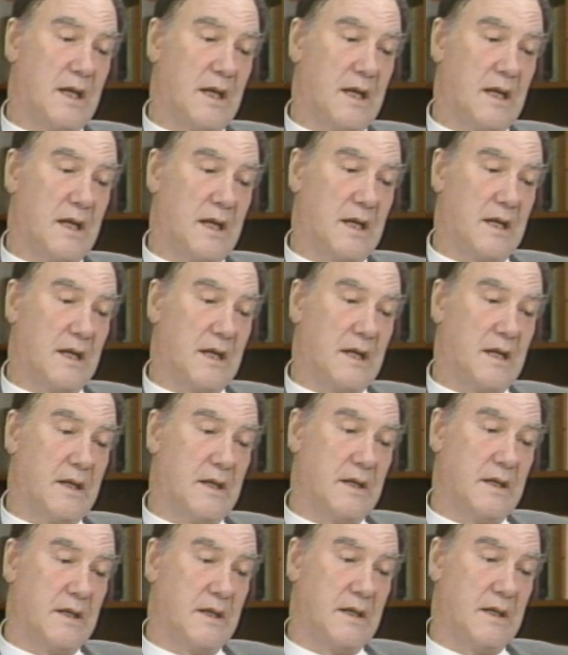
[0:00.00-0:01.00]
uh,
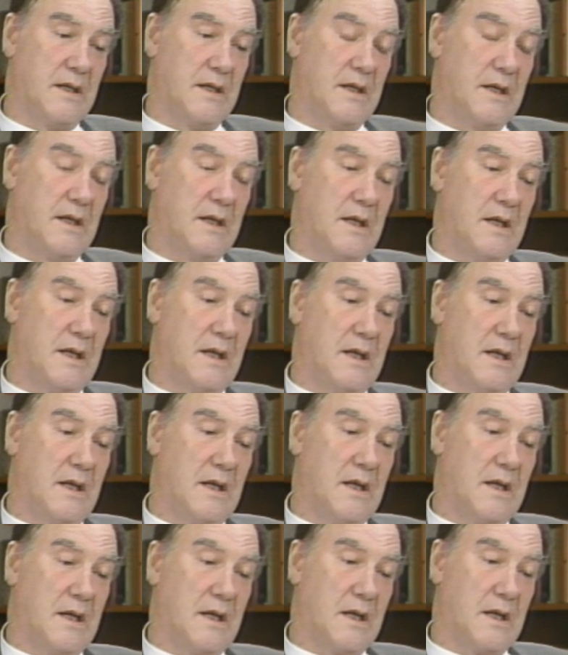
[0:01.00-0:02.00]

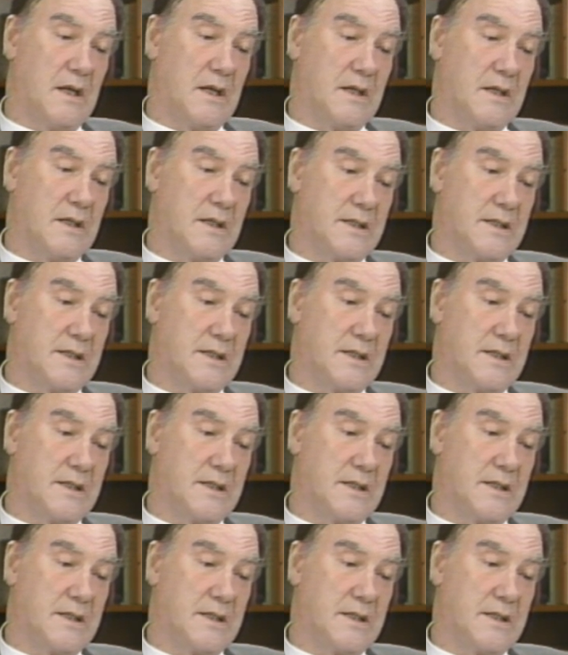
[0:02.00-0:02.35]
uh,